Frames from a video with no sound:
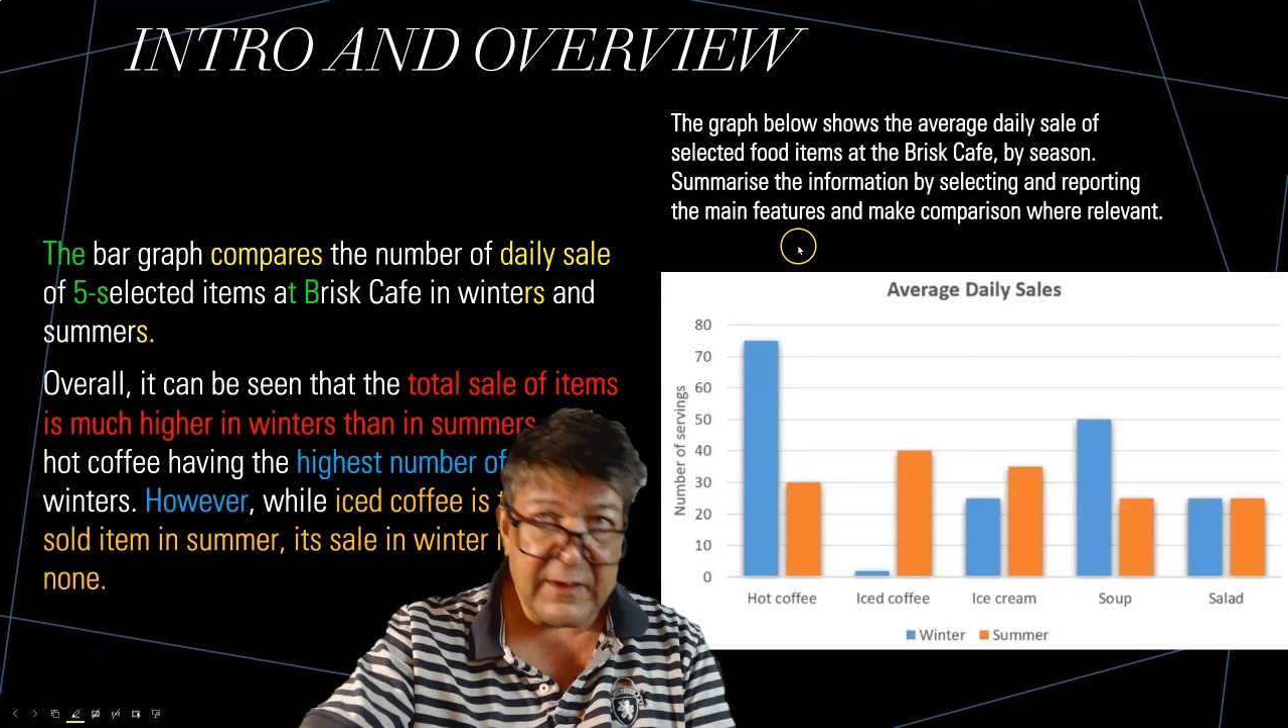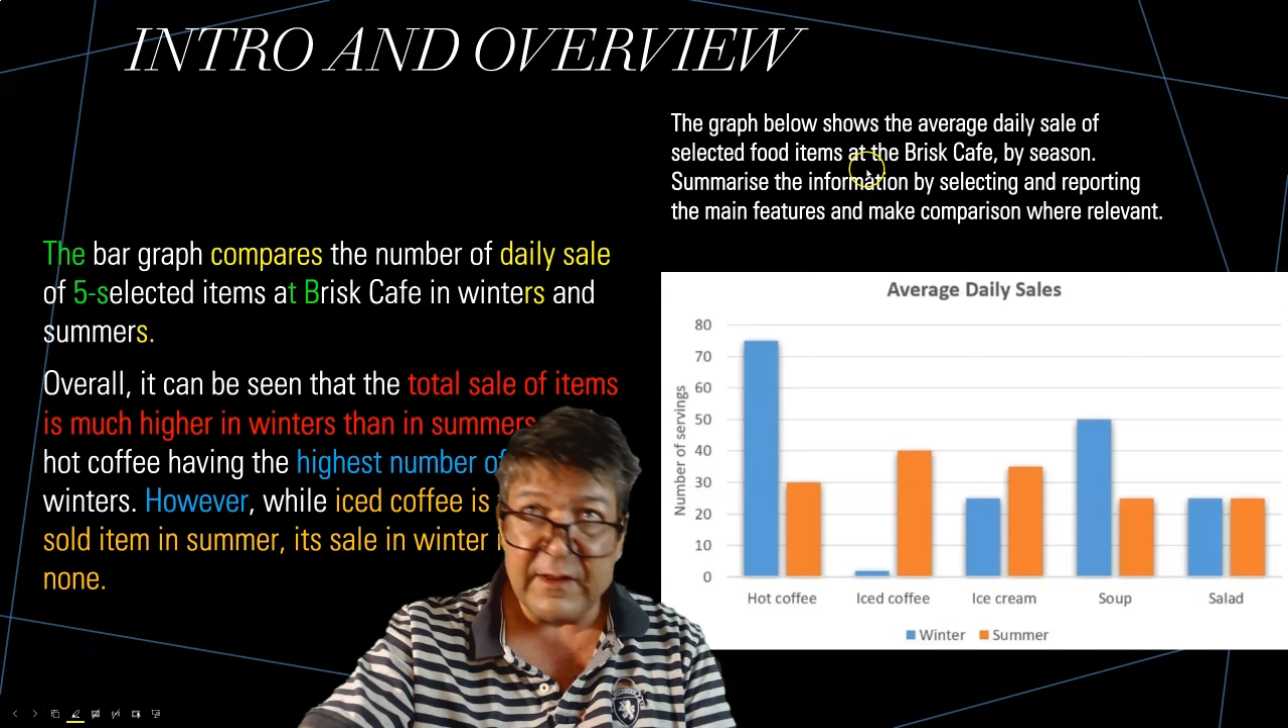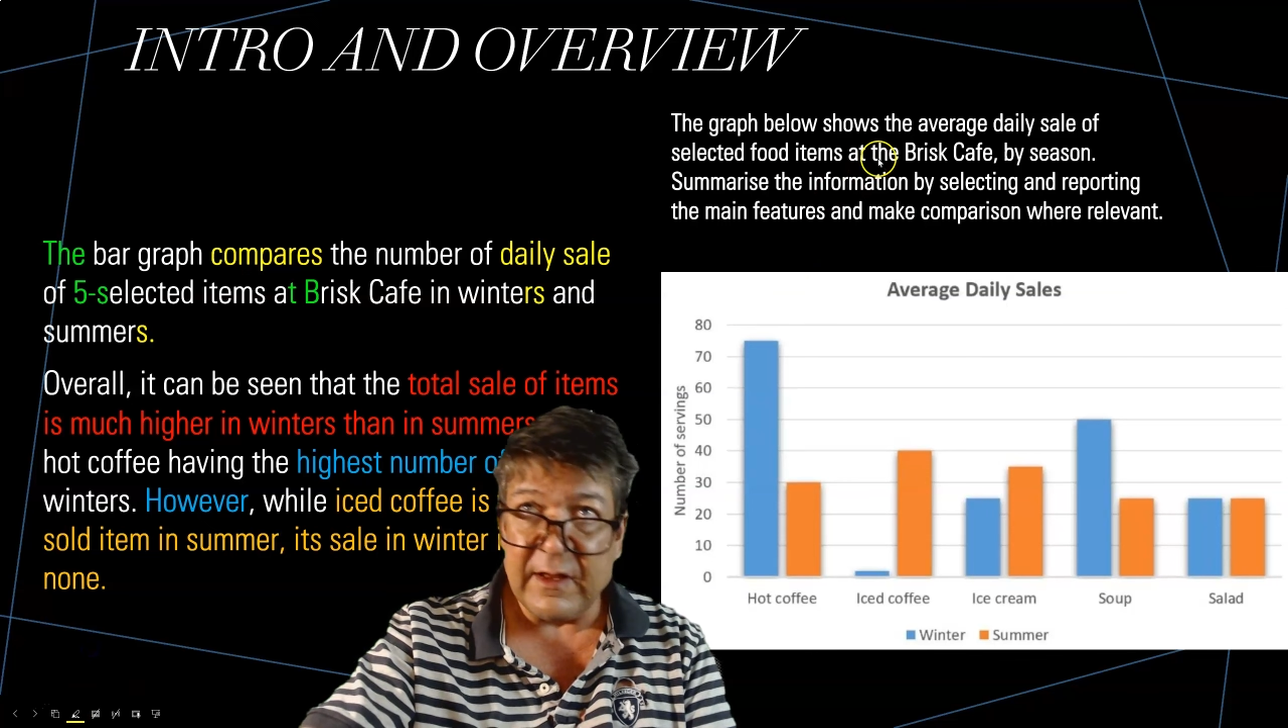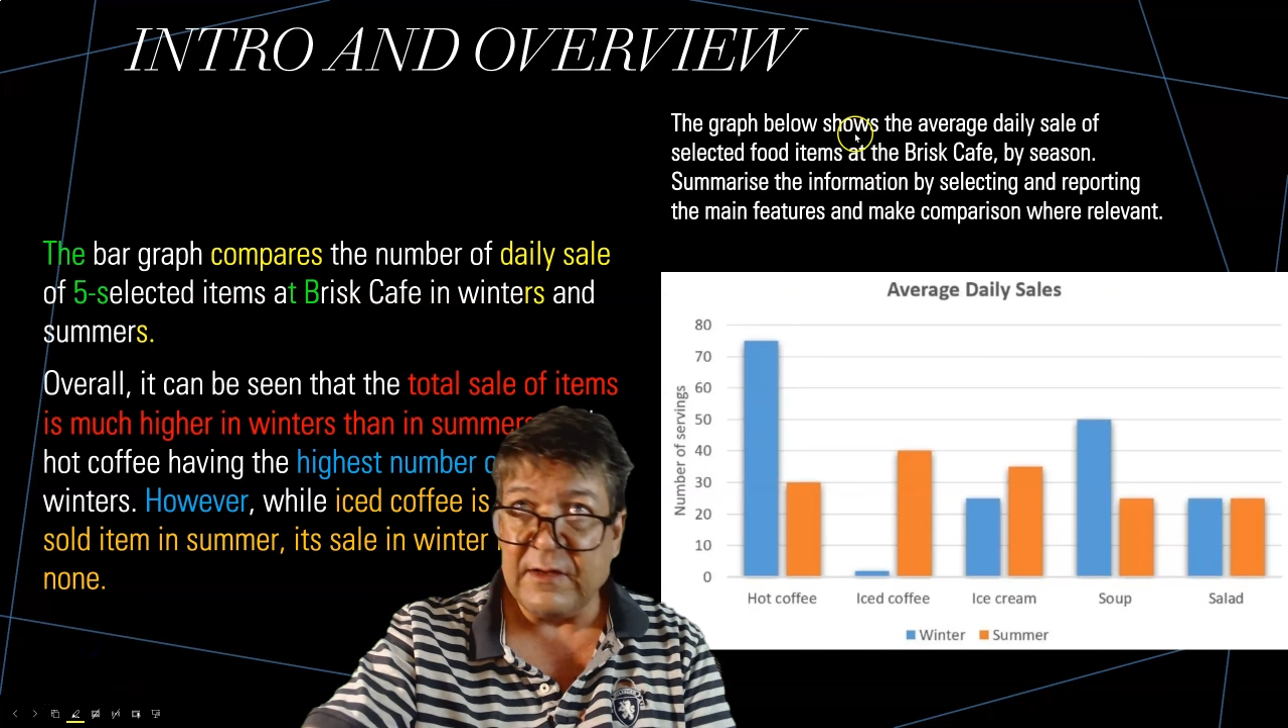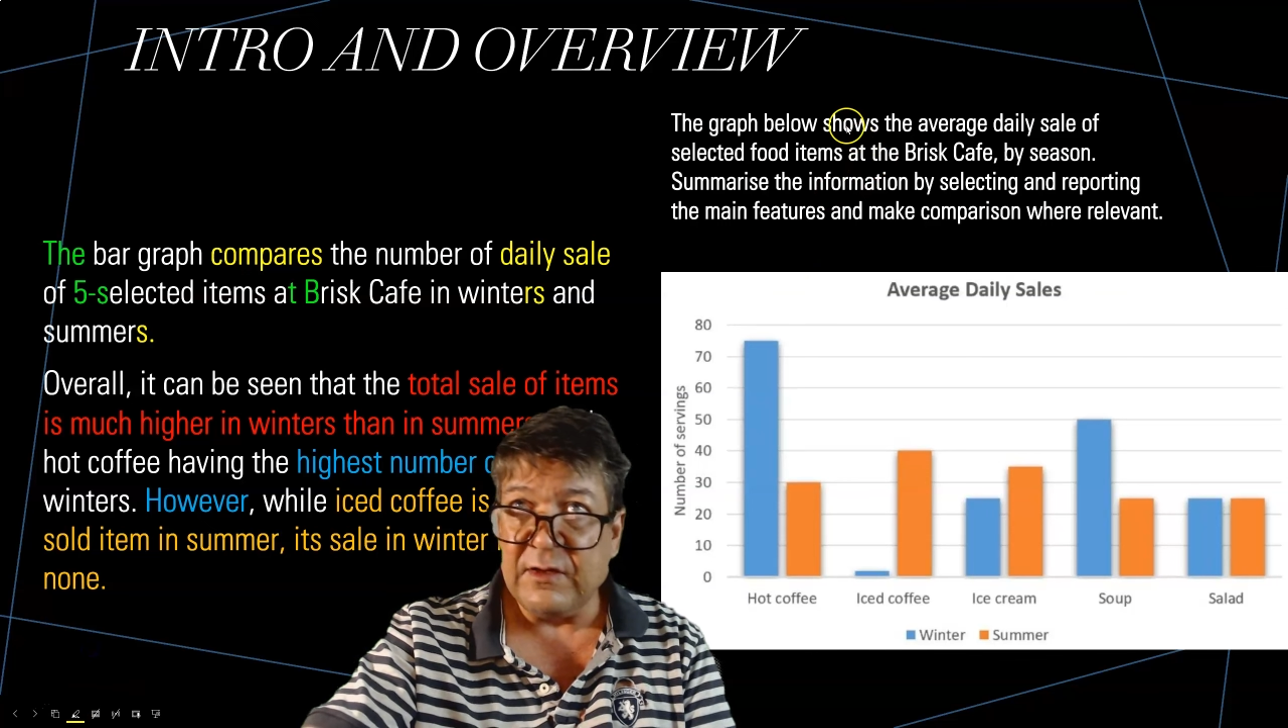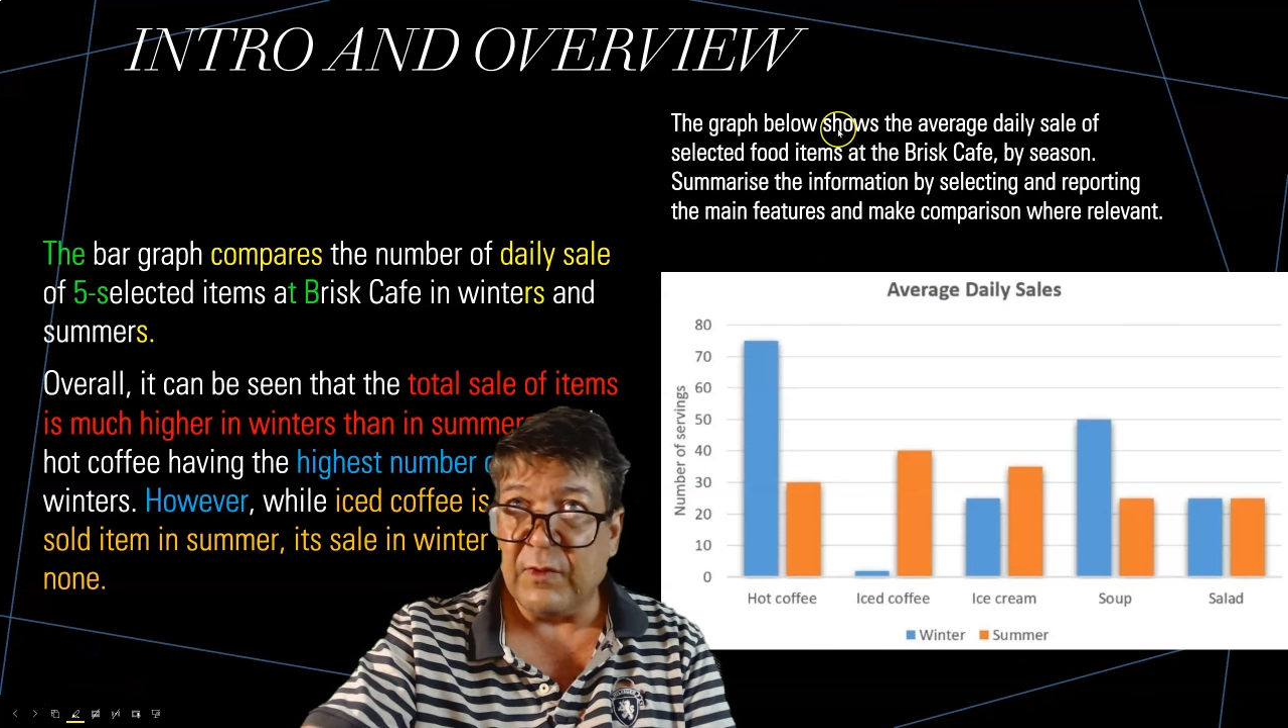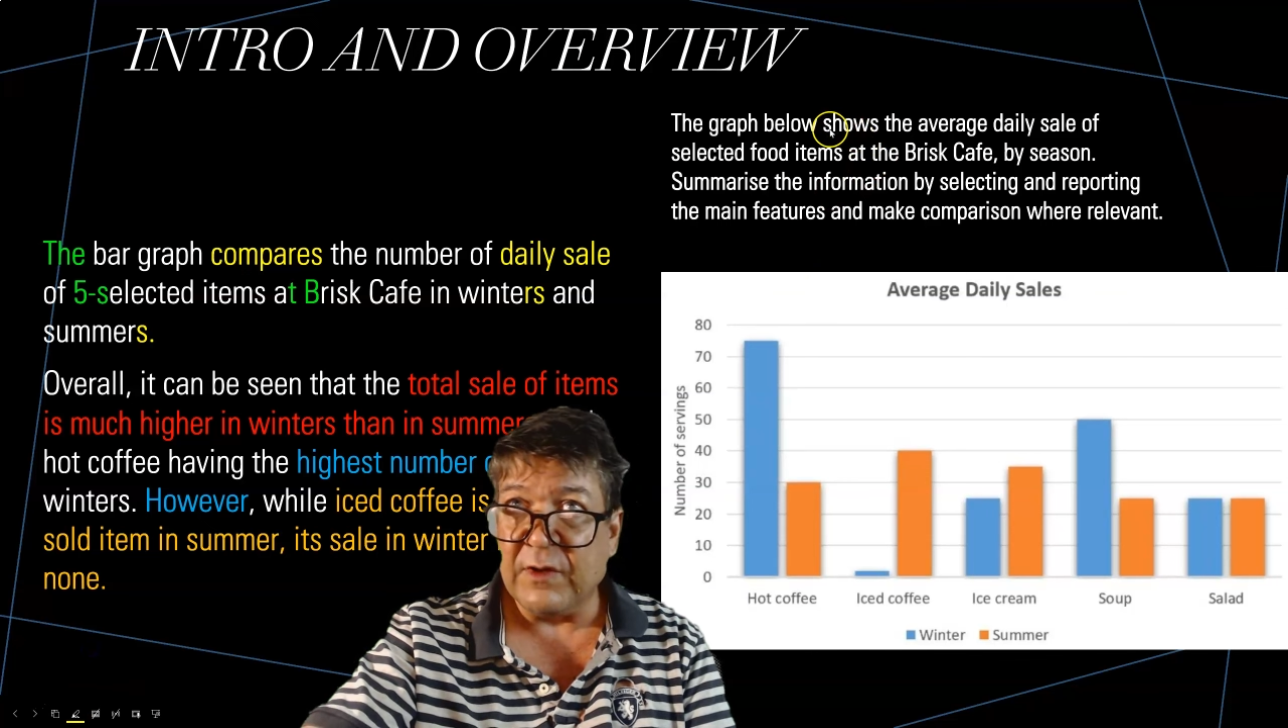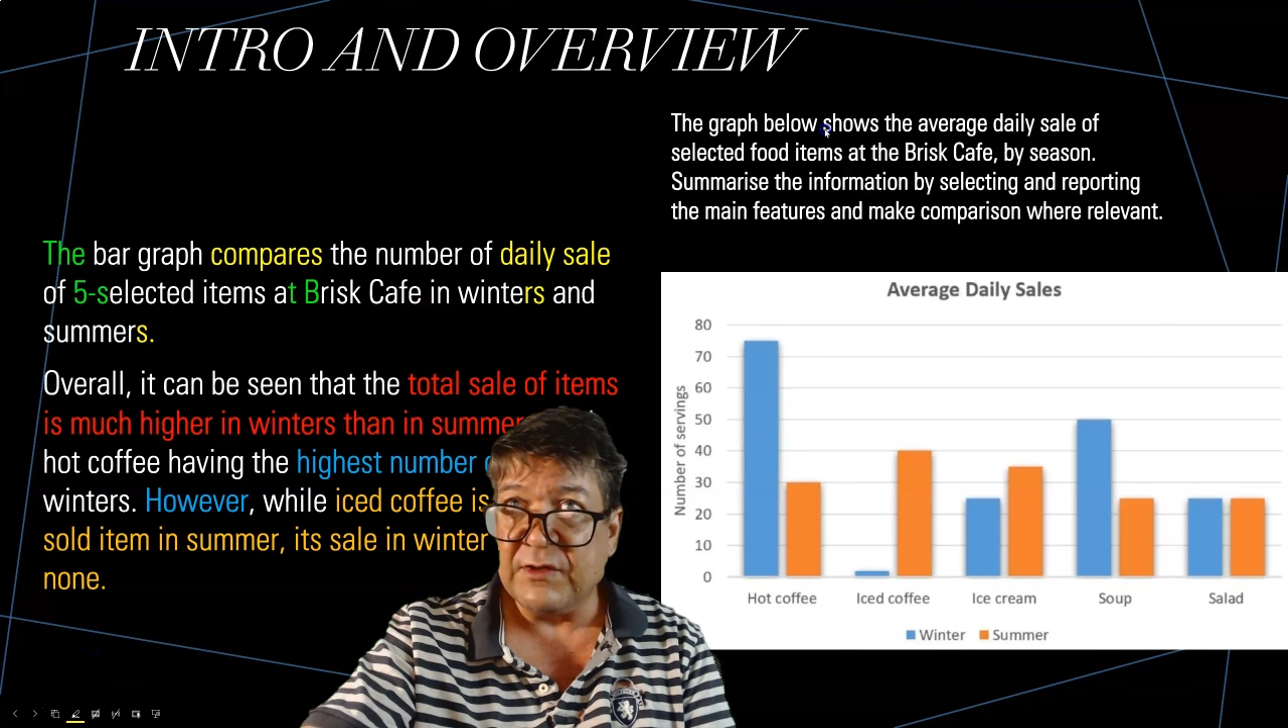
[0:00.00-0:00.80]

then you want